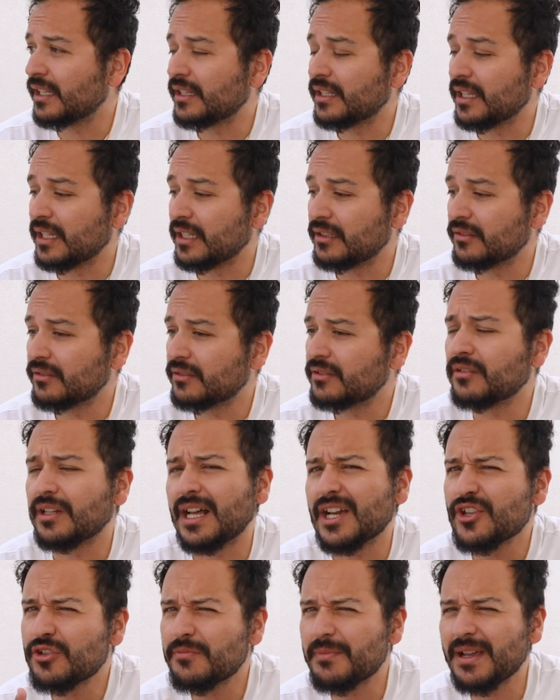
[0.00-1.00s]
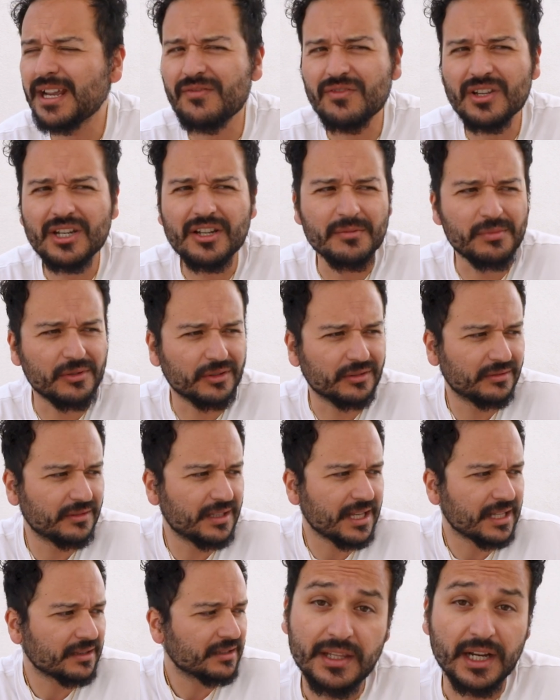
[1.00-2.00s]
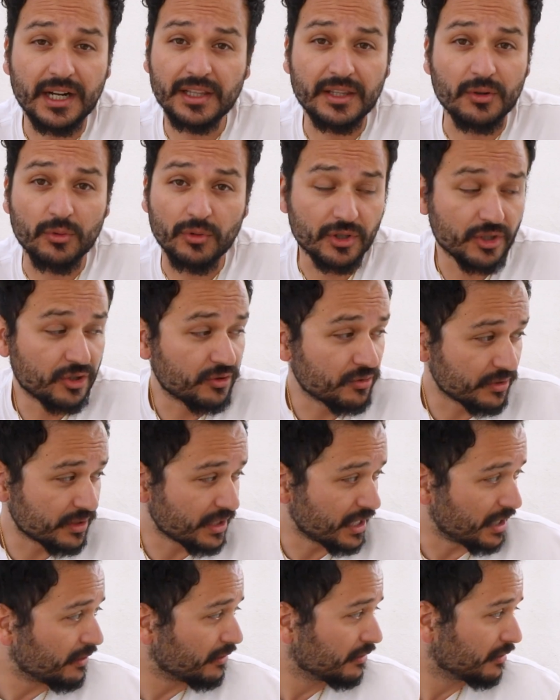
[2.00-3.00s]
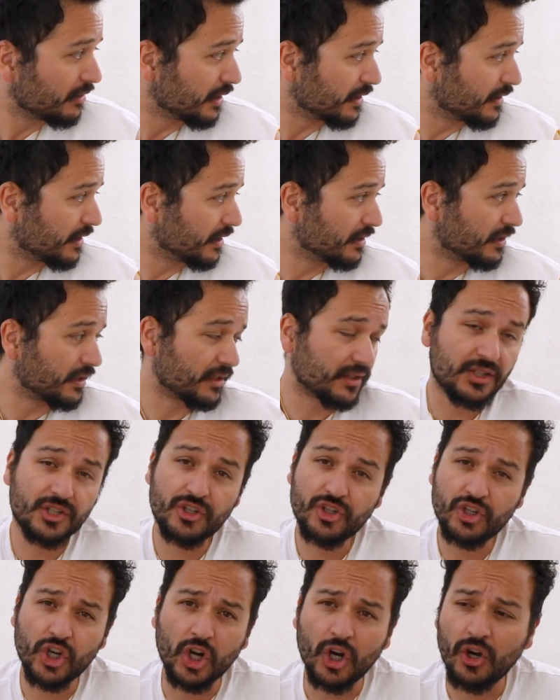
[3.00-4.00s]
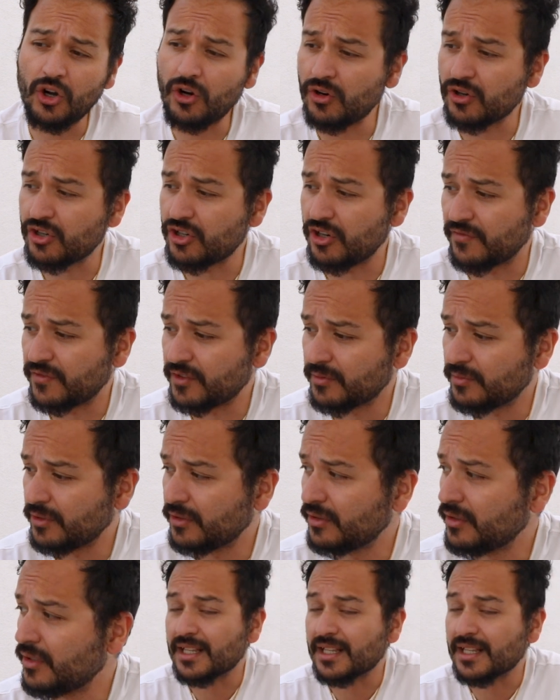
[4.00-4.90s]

They look cool. I should make a video about that. They're the worst shoes now. I think they're so uncomfortable.